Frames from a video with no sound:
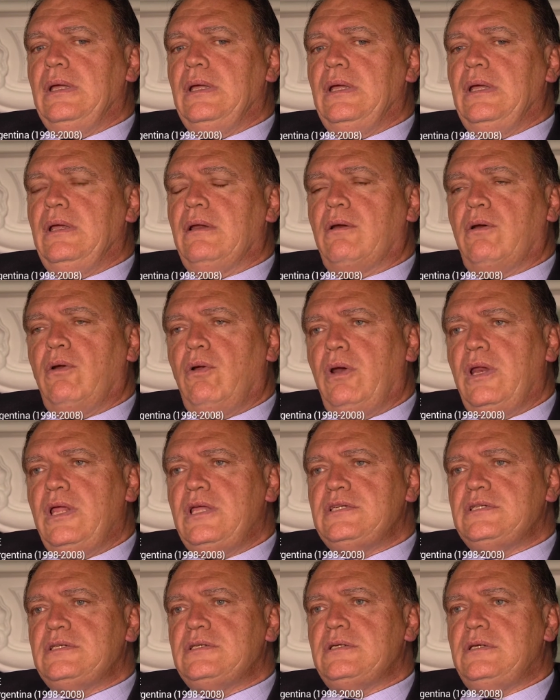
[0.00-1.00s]

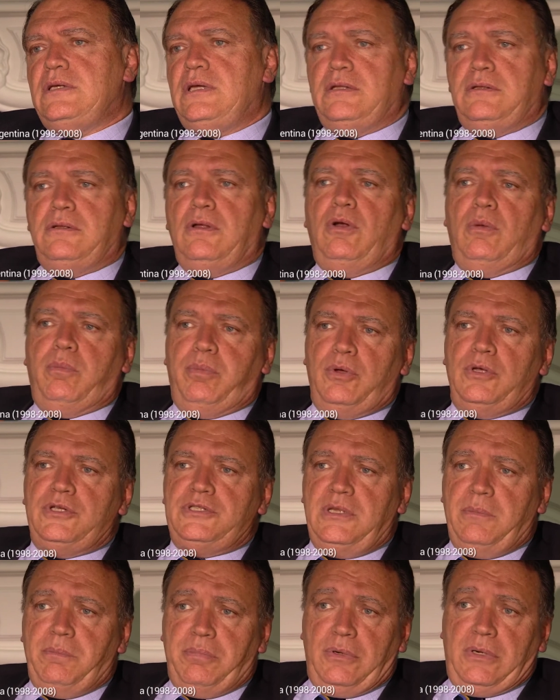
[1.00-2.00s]
errores, y esto lo puedo
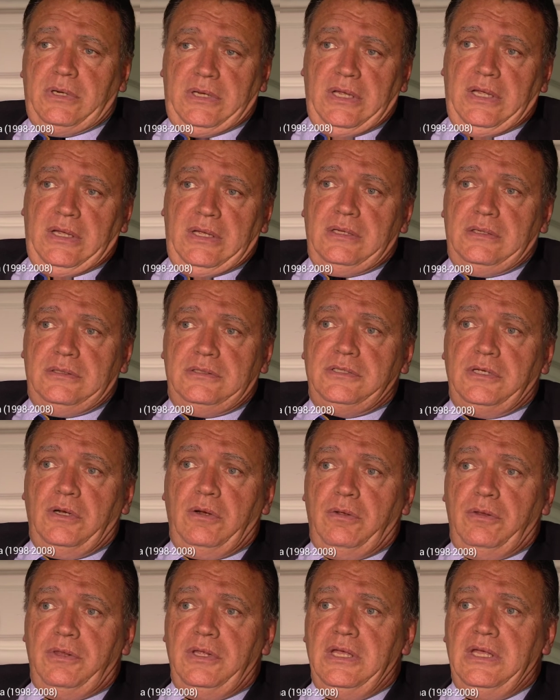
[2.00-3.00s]
decir porque se
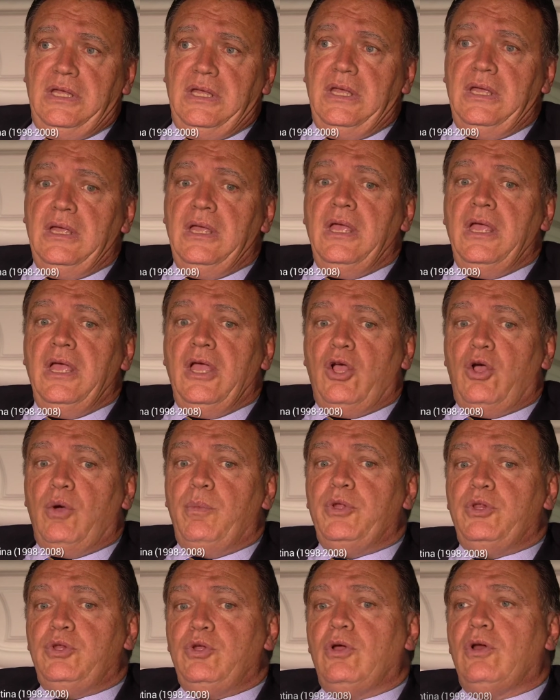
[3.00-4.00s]
los dije,
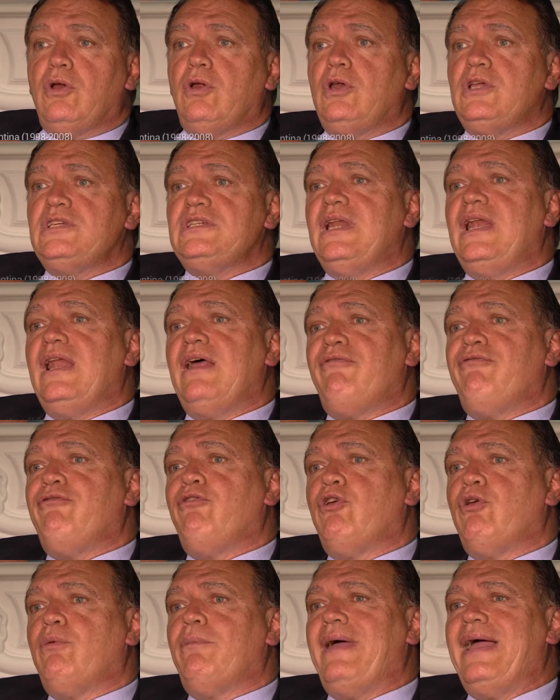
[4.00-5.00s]
cometió errores en la
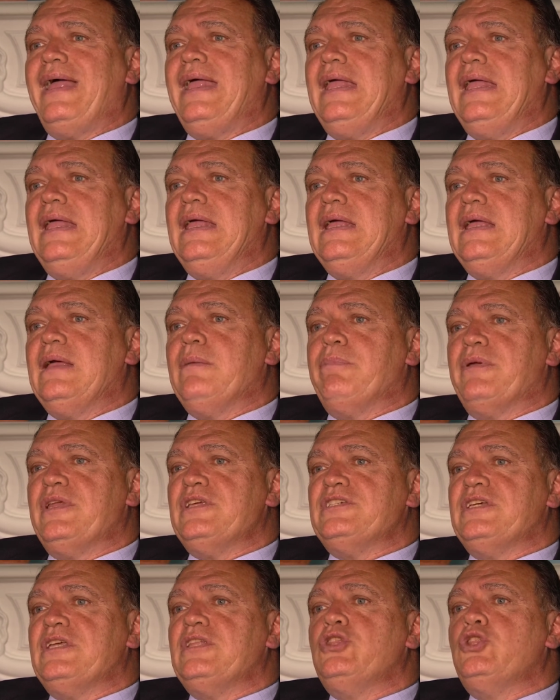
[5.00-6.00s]
forma. Monsanto has
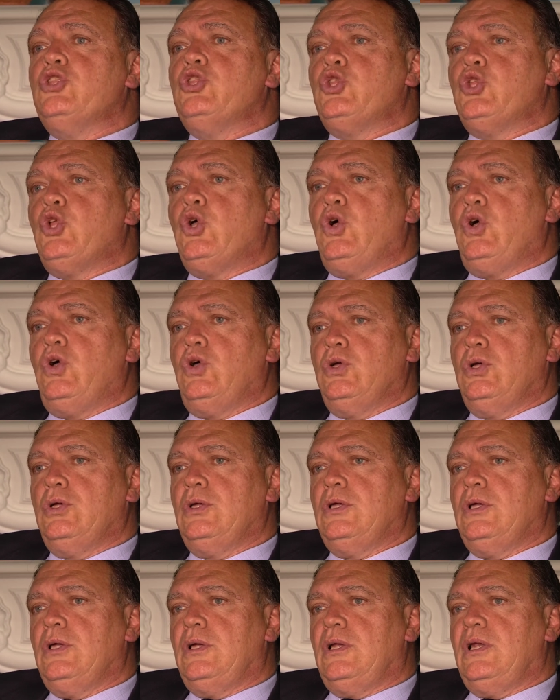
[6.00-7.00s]
made mistakes.
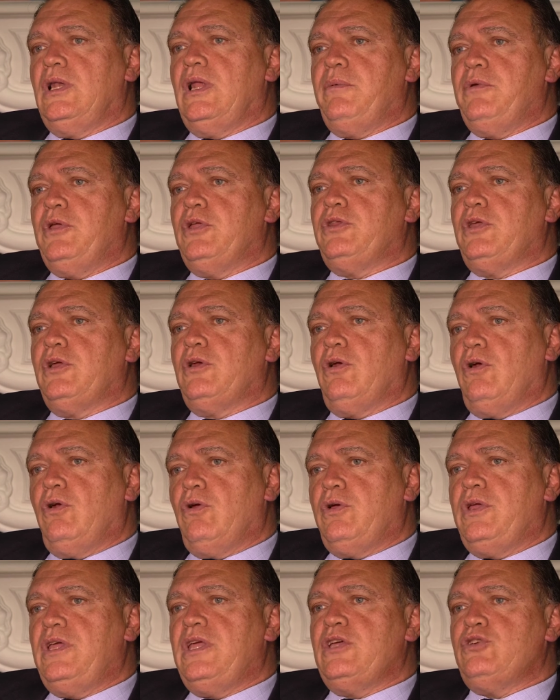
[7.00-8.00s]
I can say that
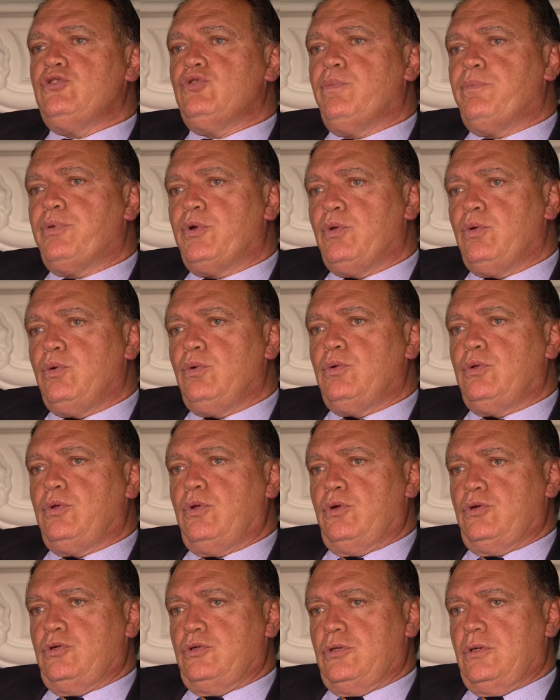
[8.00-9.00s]
frankly because I
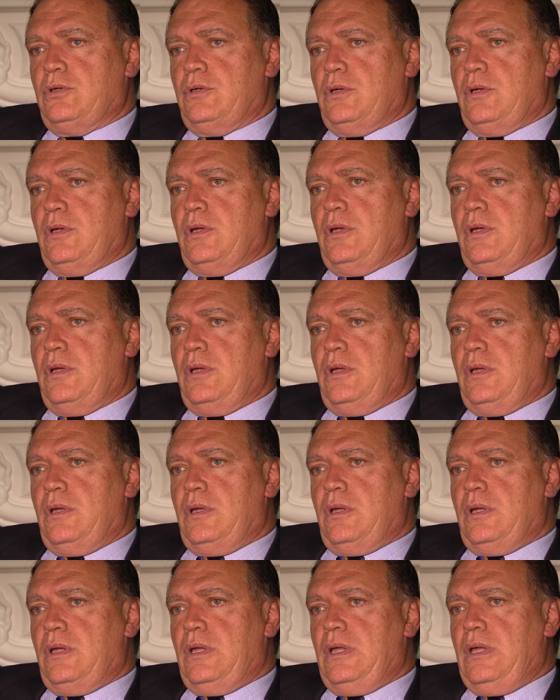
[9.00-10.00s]
told them also.
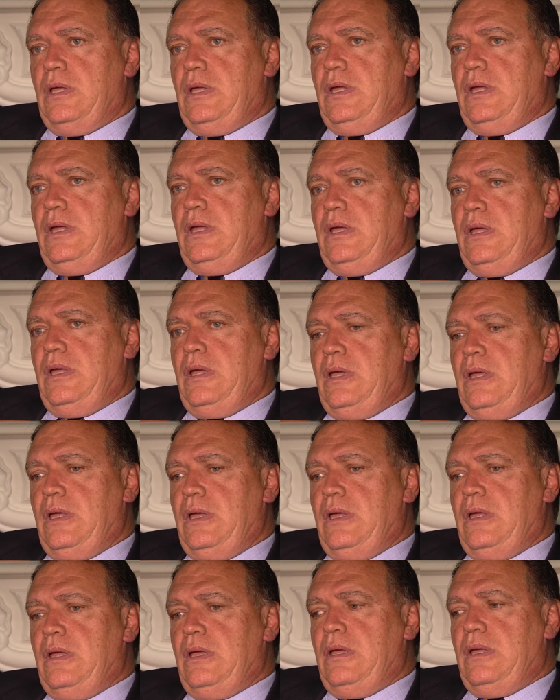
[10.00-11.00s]
The
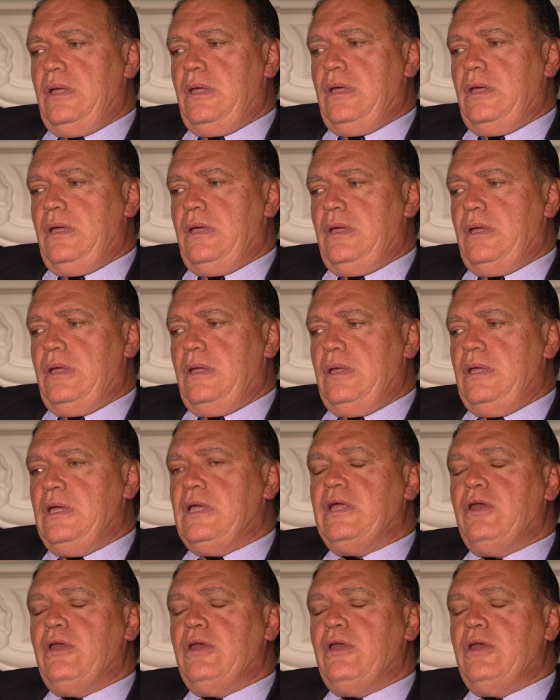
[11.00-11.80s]
way and means by which